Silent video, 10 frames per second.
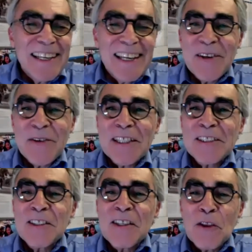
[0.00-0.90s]
Anyways,
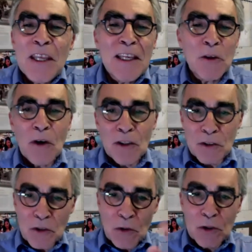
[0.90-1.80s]
so thank you
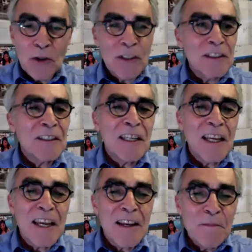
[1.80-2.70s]
all who joined us
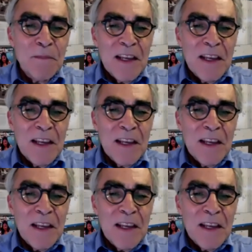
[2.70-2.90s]
today